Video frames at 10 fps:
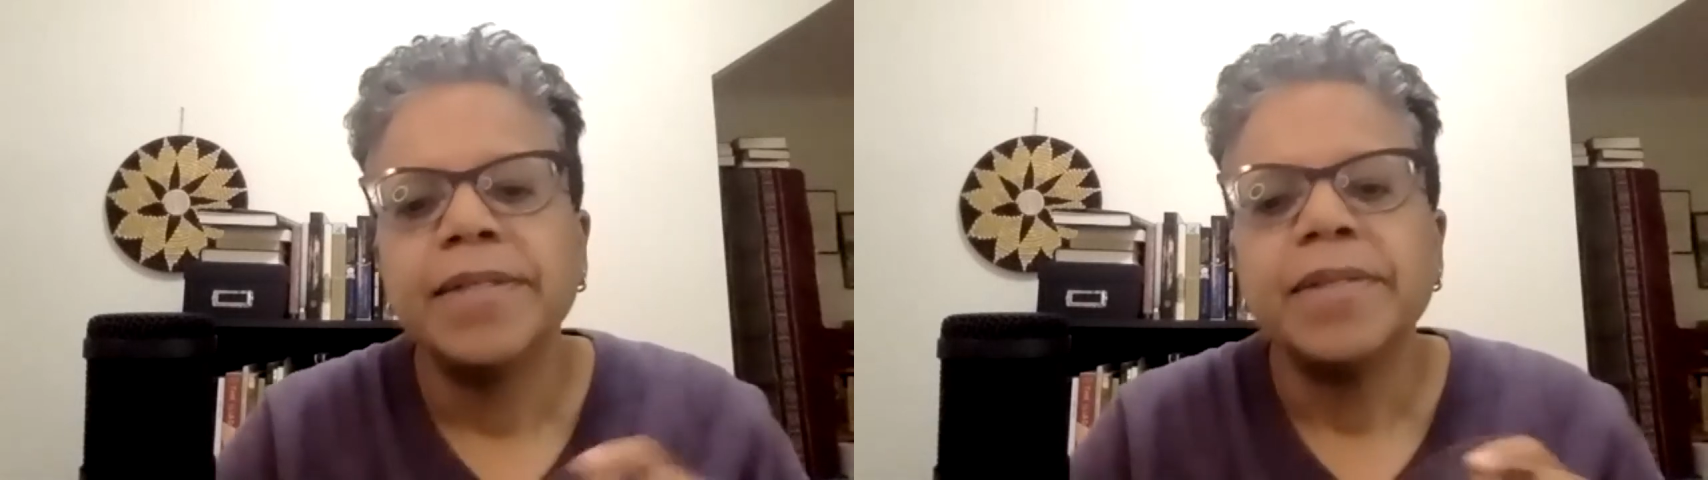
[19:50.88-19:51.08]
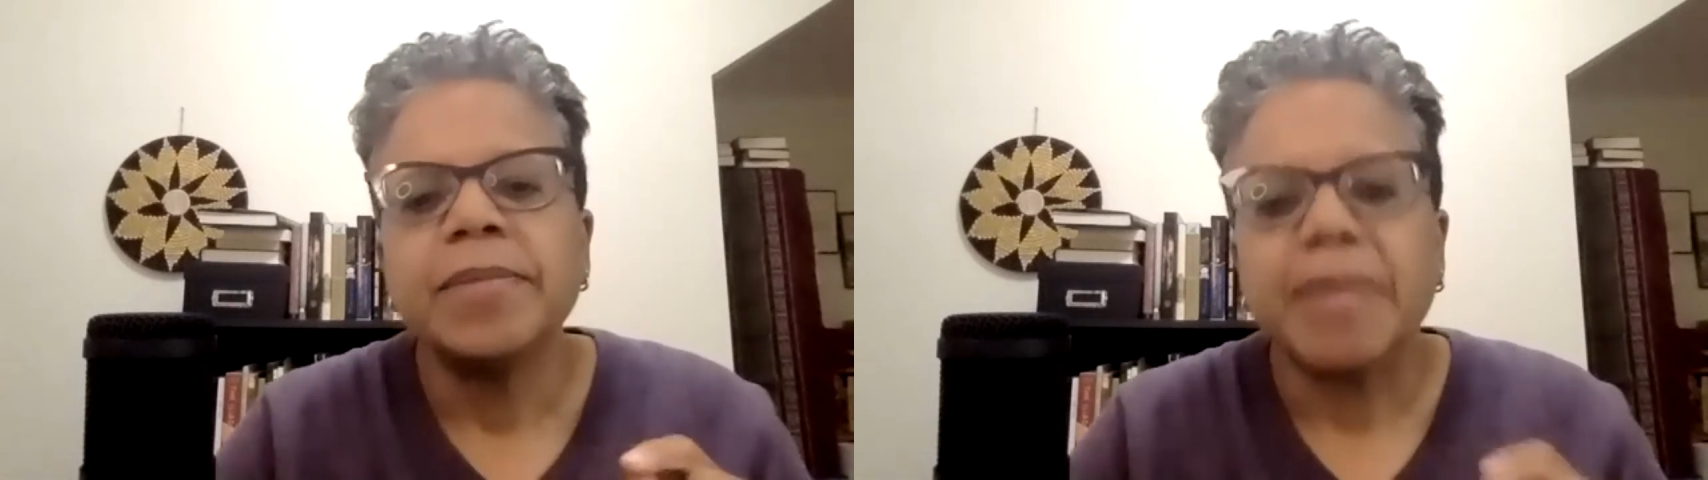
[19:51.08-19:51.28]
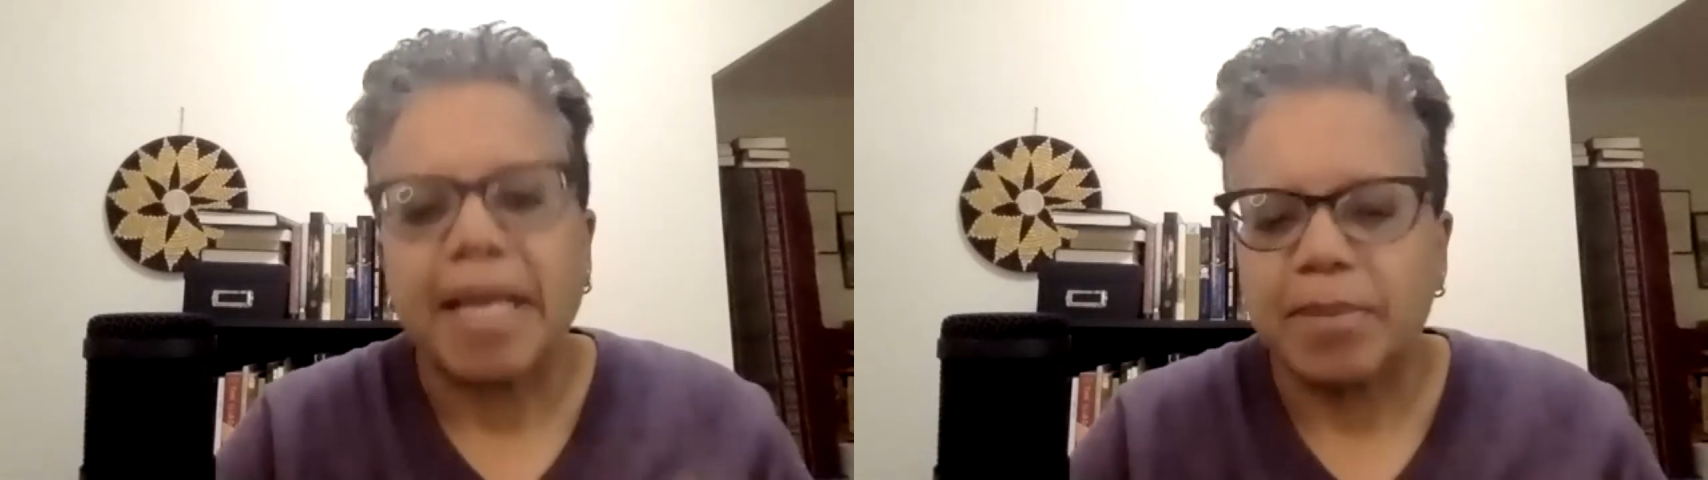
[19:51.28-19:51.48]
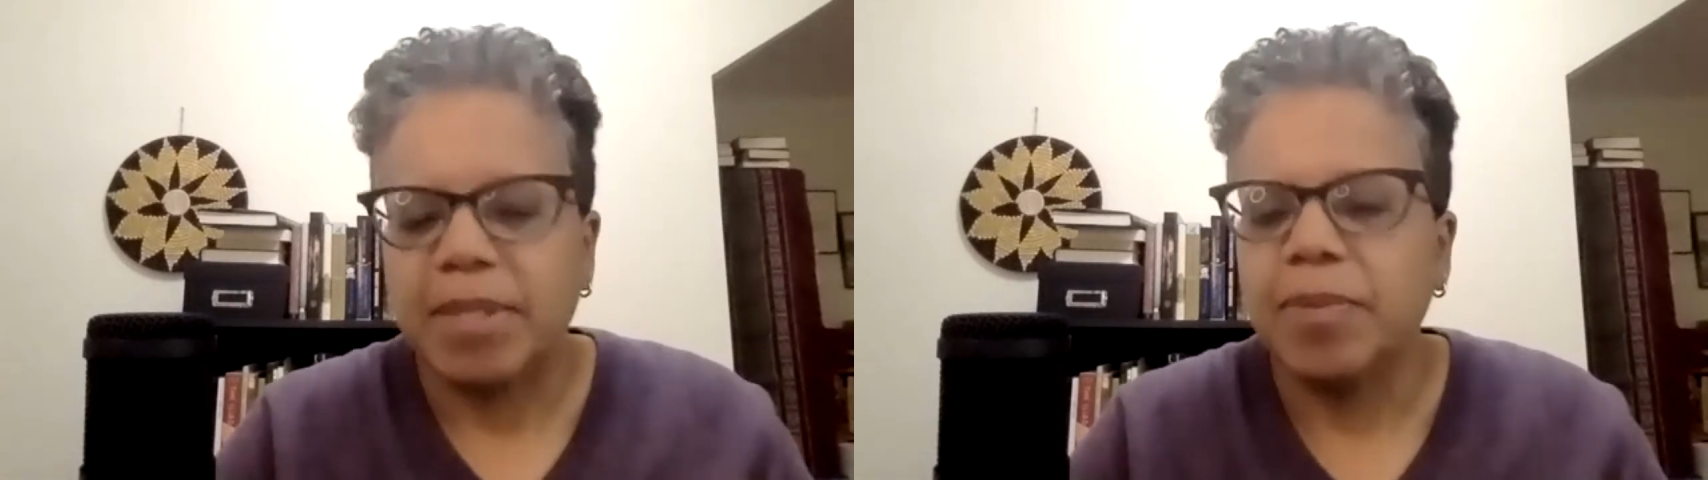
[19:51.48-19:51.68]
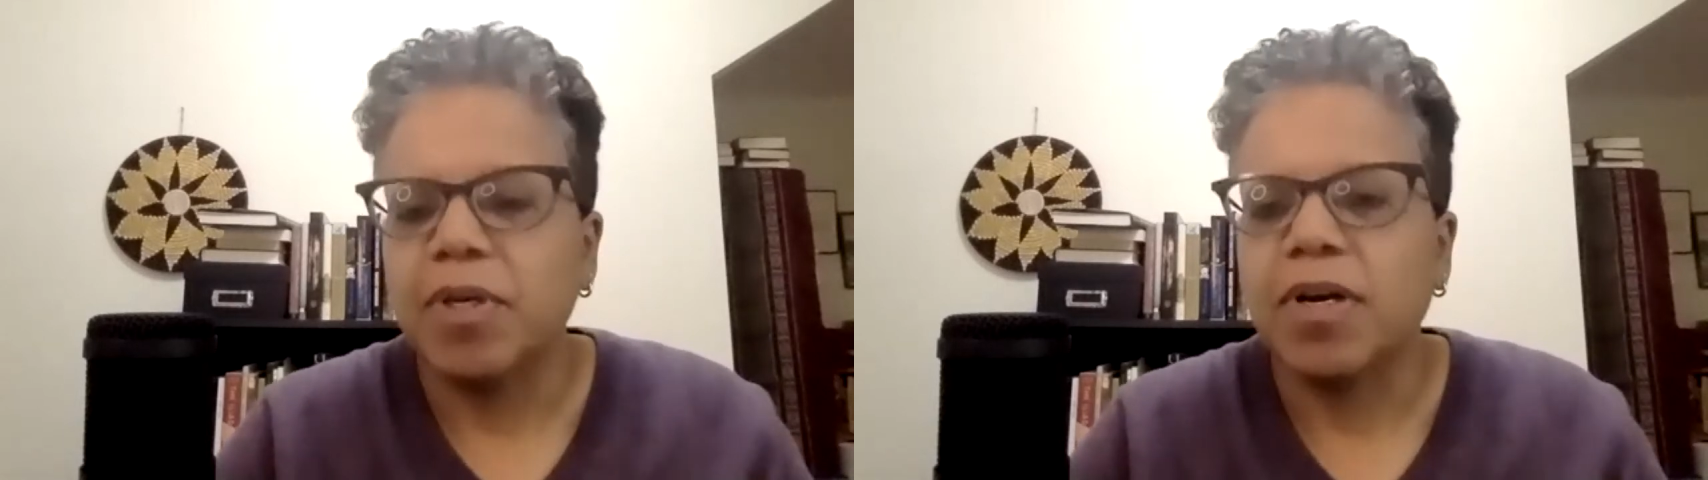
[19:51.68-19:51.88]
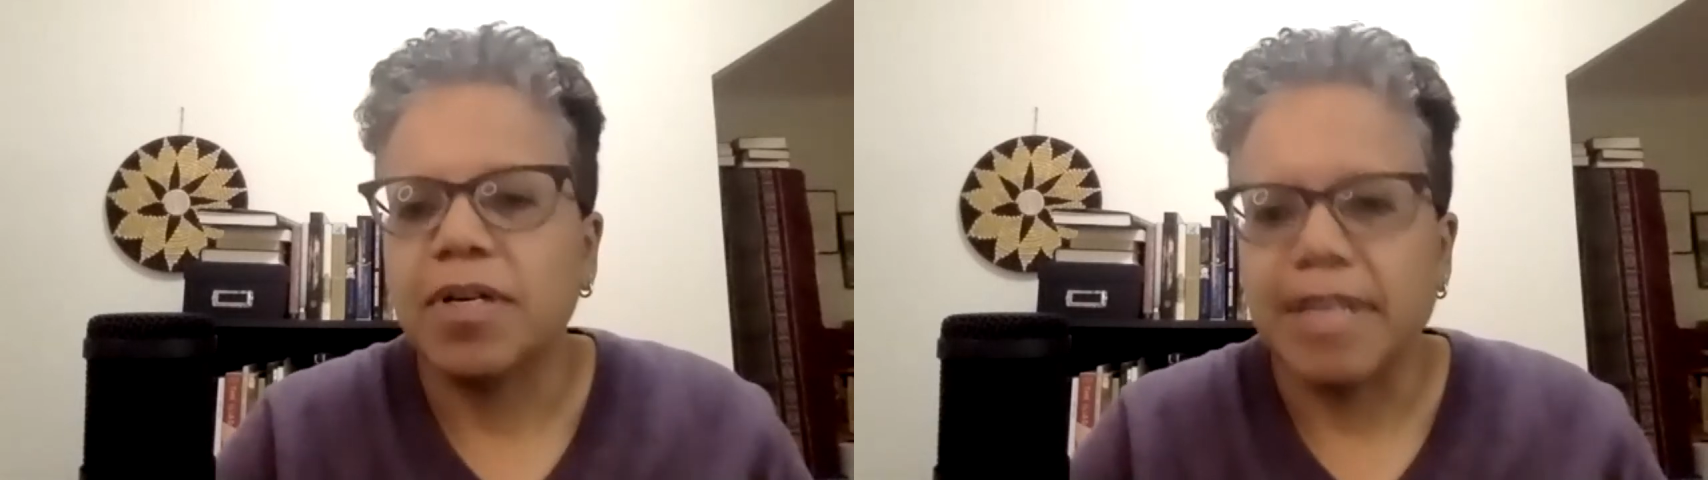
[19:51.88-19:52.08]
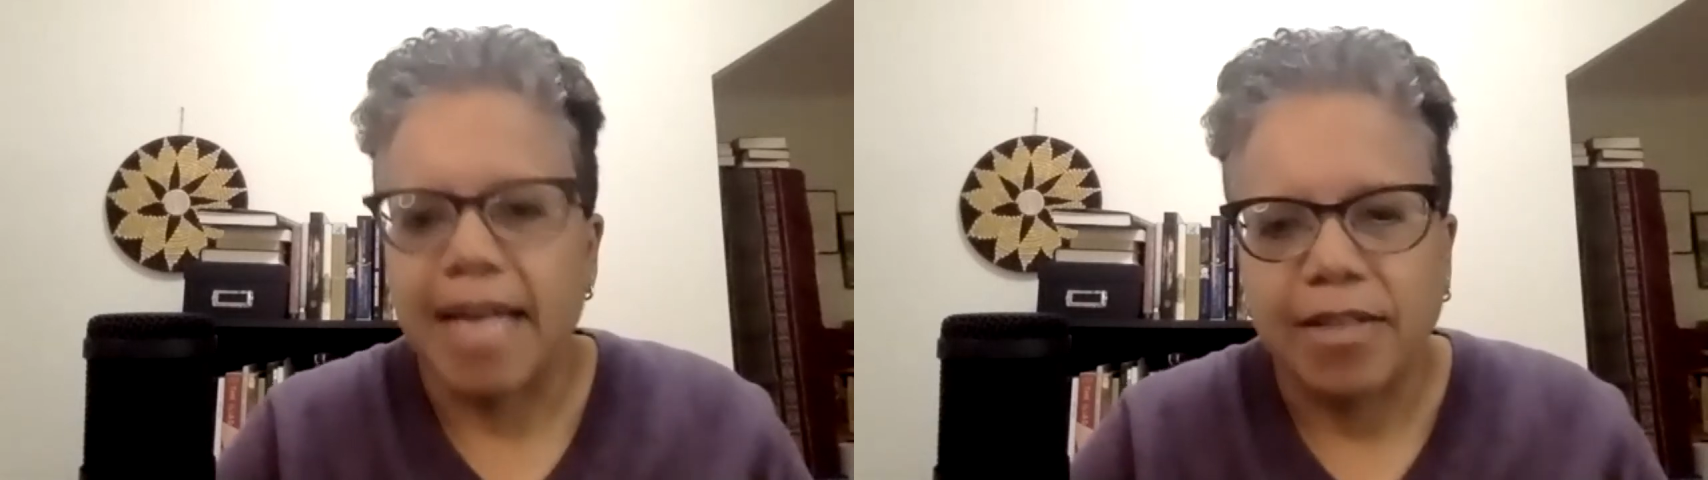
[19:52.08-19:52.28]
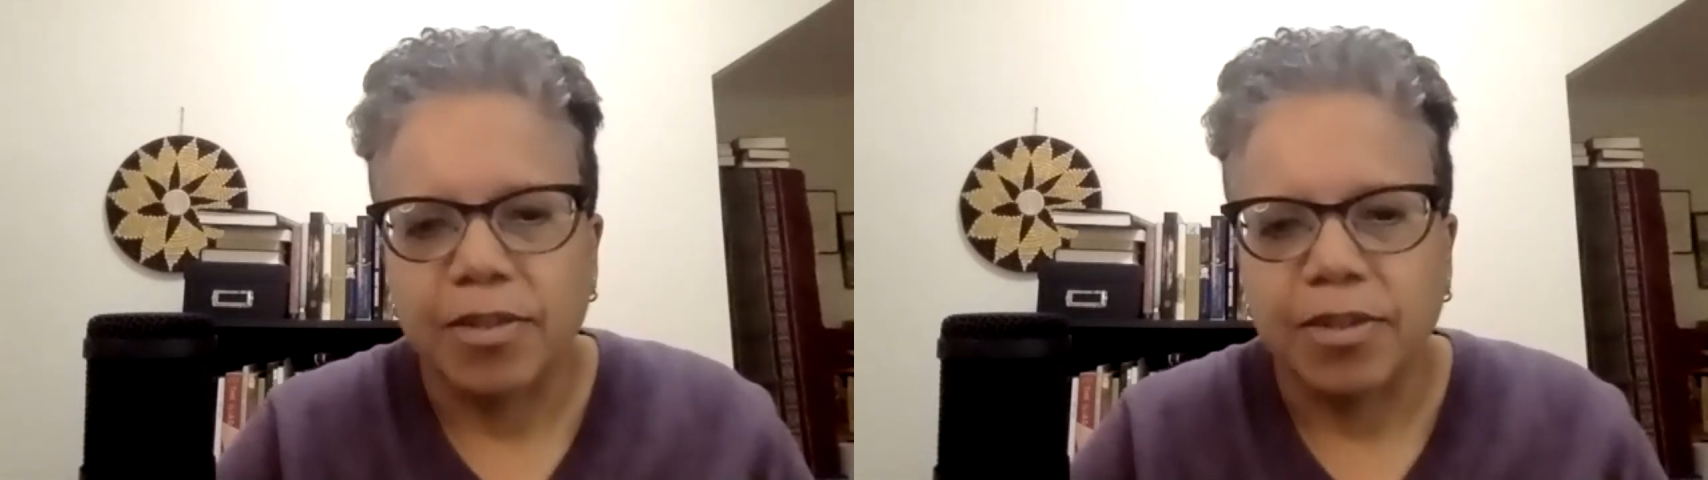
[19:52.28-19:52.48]
Black people are
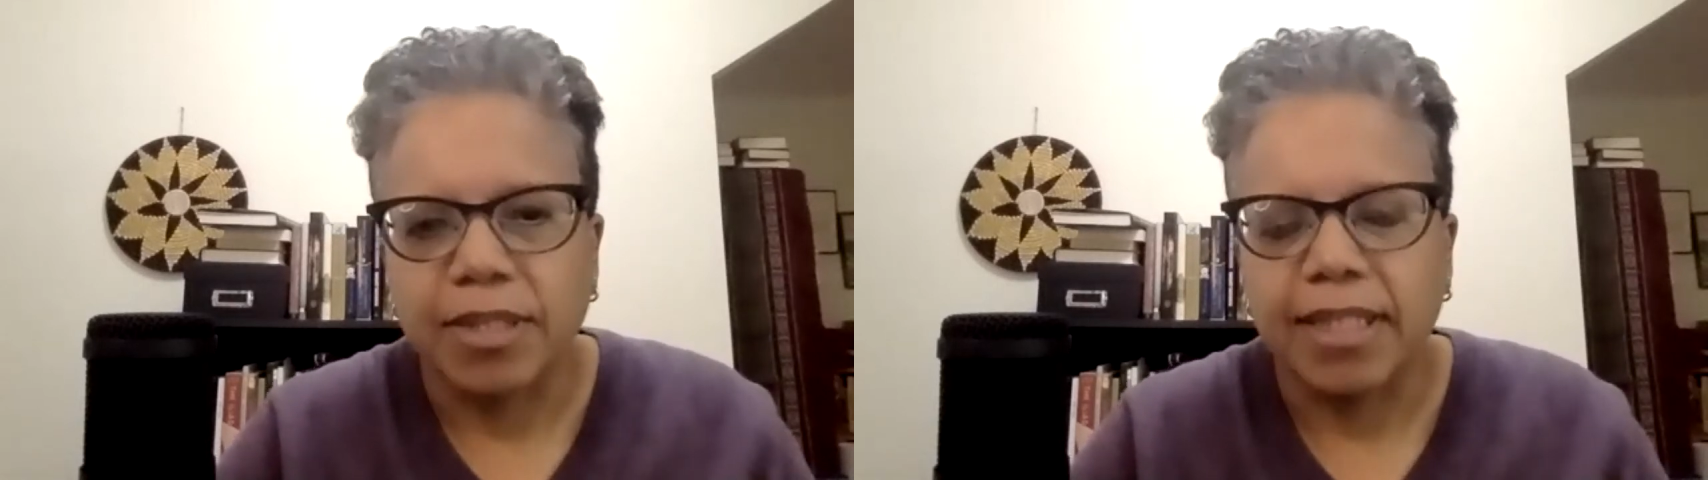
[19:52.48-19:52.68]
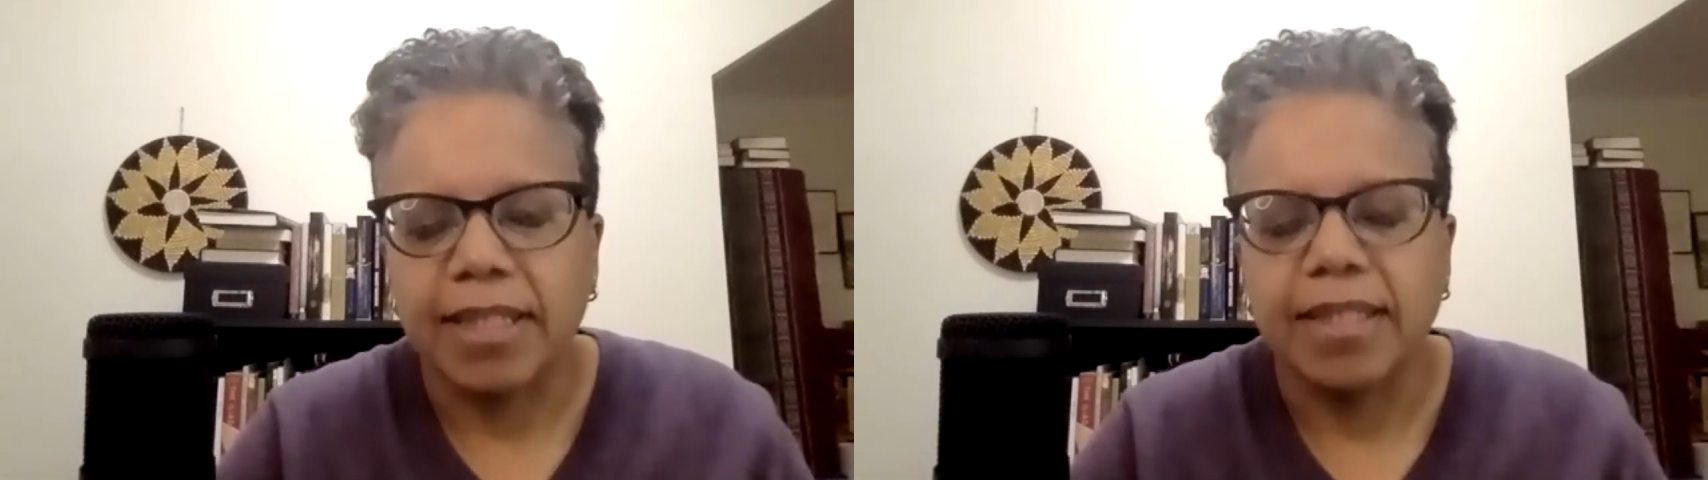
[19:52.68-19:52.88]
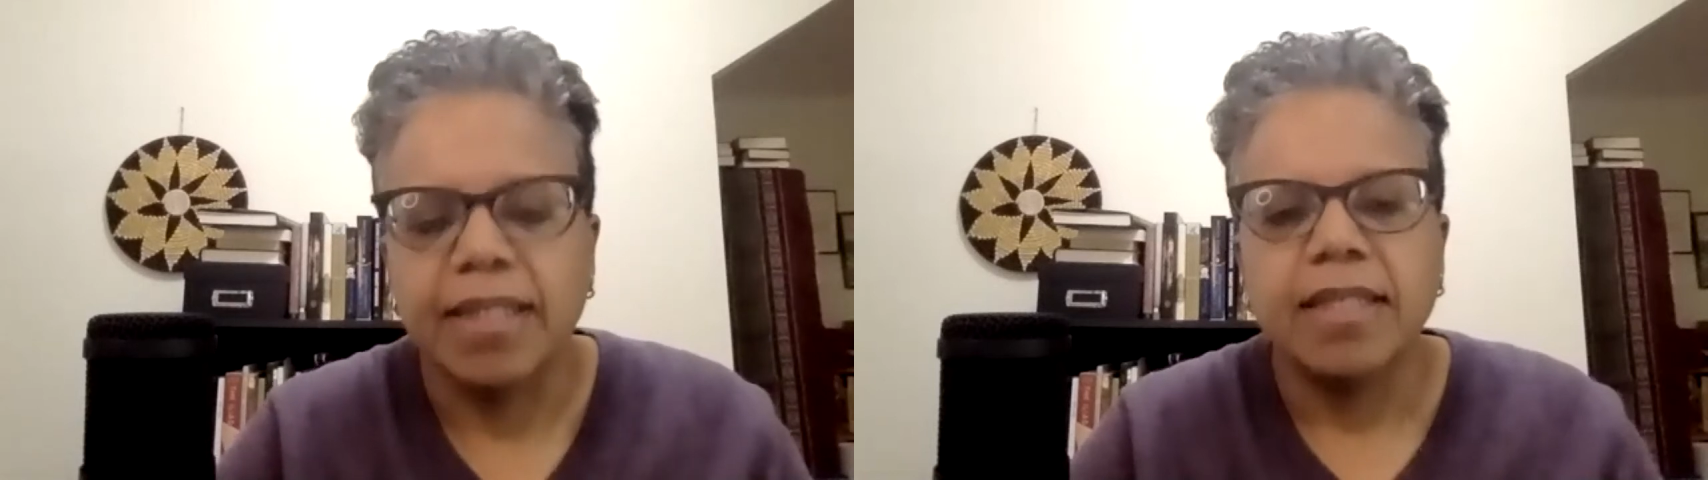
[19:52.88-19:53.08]
naturally